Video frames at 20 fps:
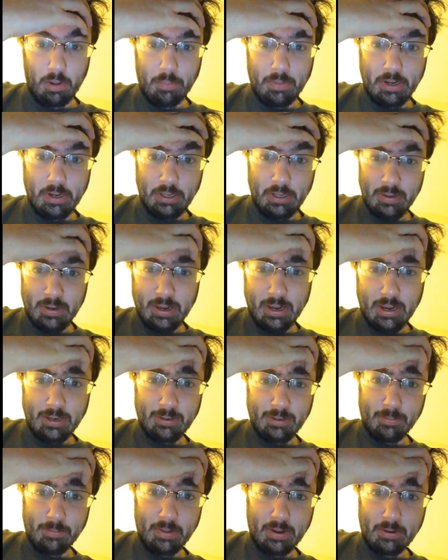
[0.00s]
buddy
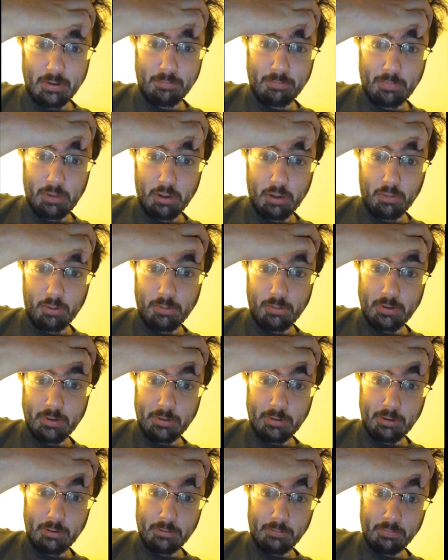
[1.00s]
Skaz about a couple of weeks
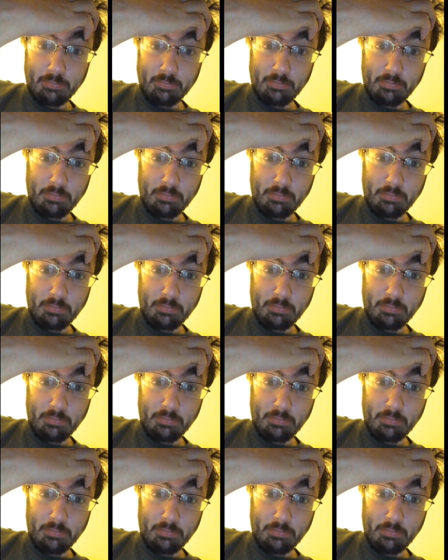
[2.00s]
ago.